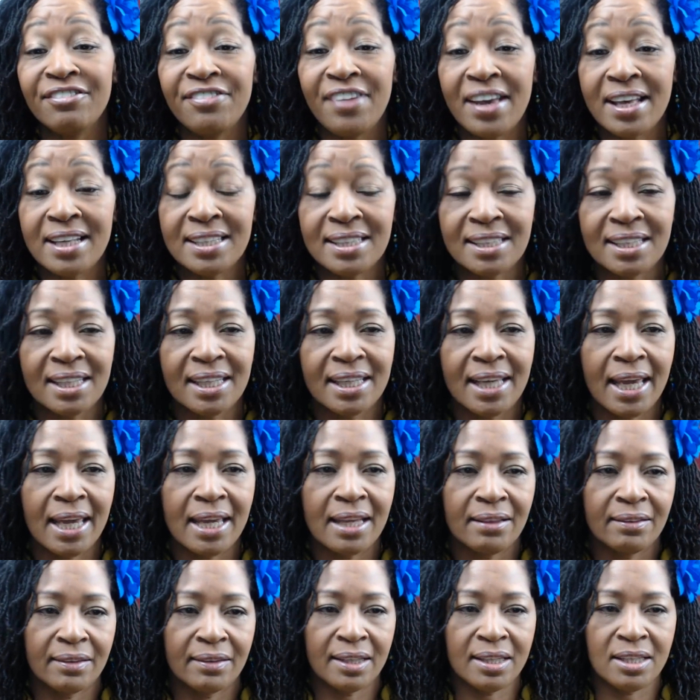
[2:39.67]

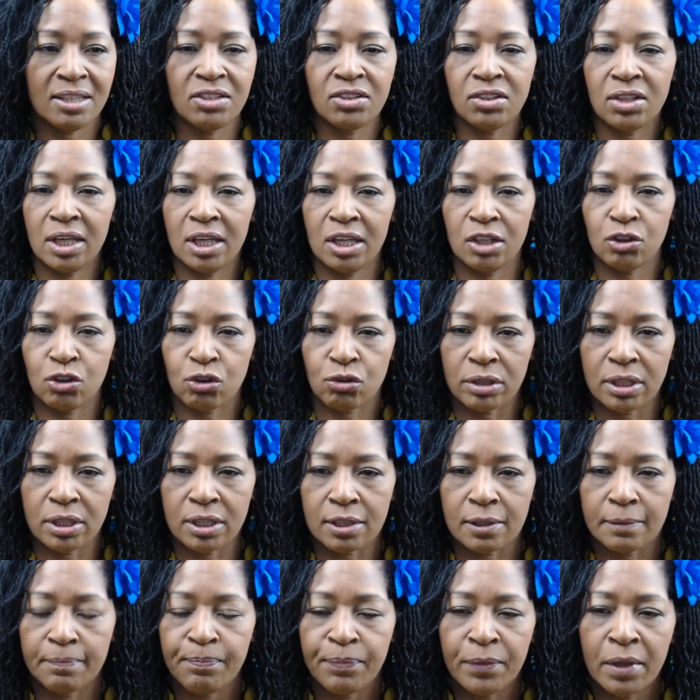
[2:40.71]
investigate these
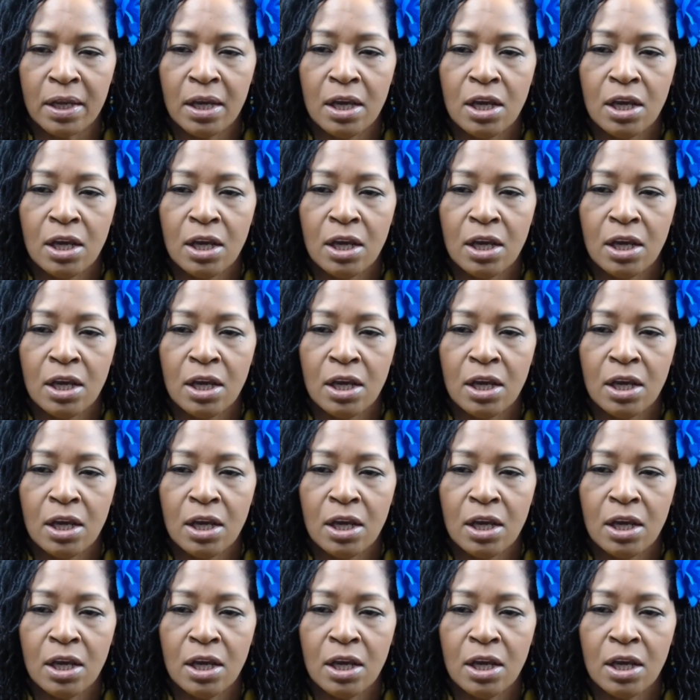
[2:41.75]
interests?